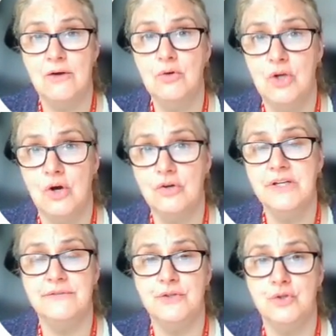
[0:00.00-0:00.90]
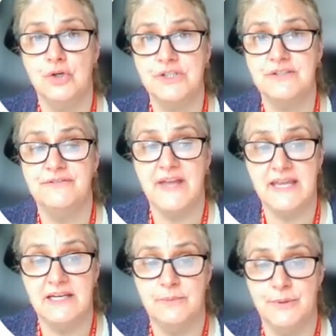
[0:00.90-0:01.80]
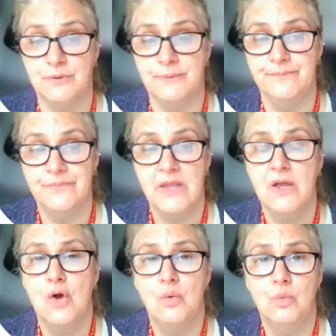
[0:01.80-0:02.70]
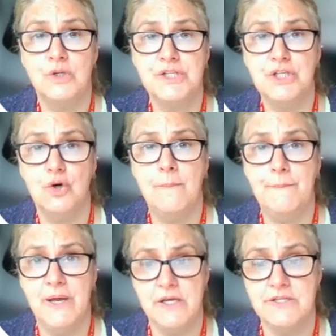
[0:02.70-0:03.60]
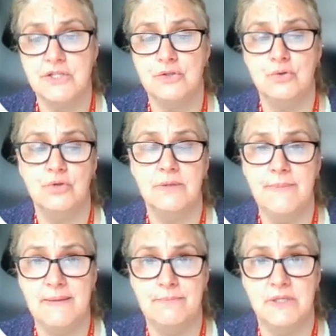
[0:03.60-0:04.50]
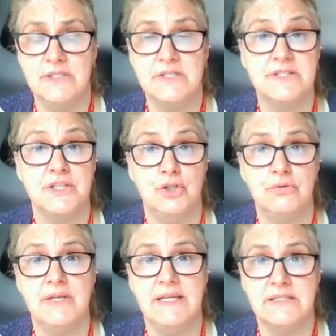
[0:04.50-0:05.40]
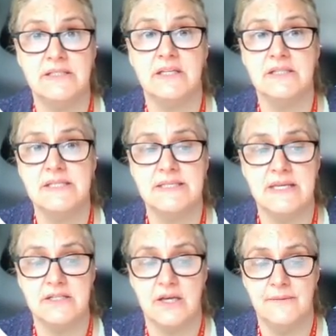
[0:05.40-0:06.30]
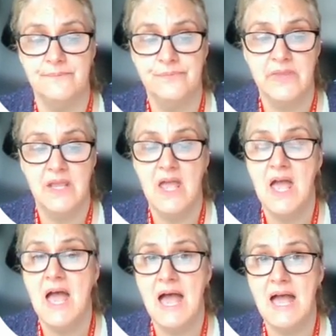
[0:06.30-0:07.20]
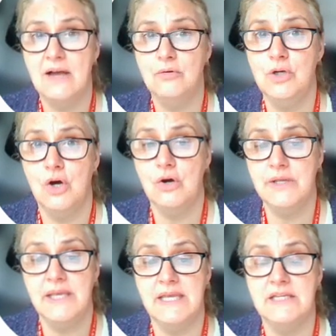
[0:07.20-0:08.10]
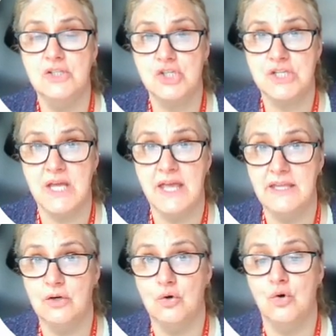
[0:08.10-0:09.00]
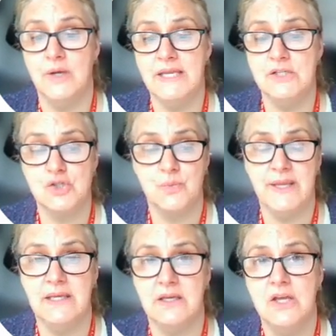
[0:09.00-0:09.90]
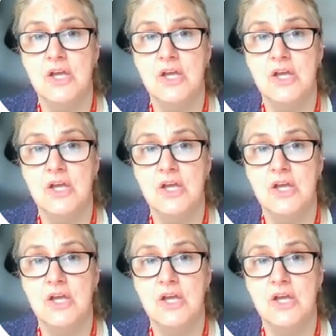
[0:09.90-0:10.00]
You also need to plan your time. How long have you got available? What are your personal commitments that you need to consider?